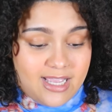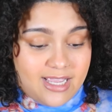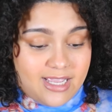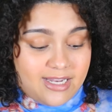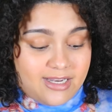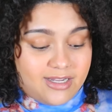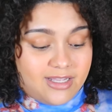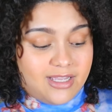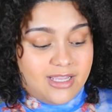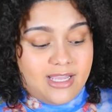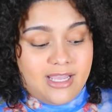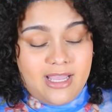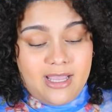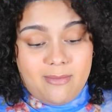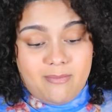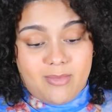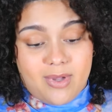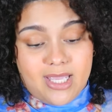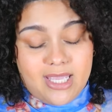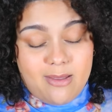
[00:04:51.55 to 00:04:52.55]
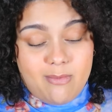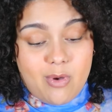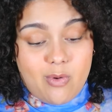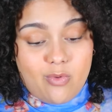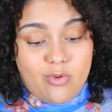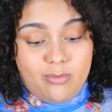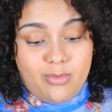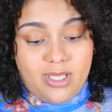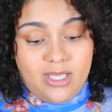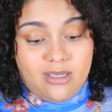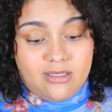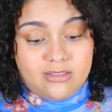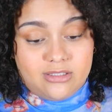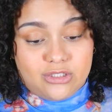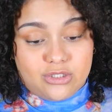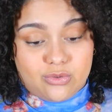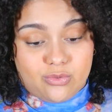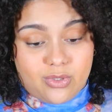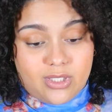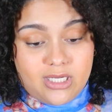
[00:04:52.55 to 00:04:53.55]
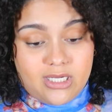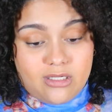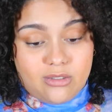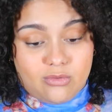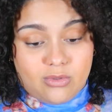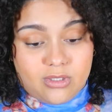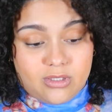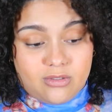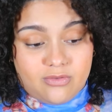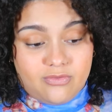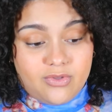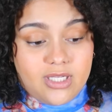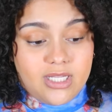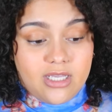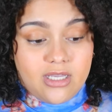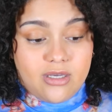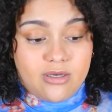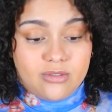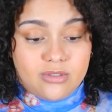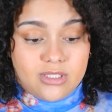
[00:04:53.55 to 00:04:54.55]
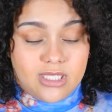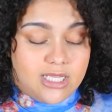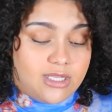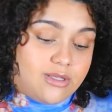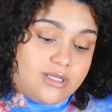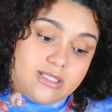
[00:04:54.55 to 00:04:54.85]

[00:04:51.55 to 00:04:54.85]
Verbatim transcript: And my email will be on the screen throughout the video so that you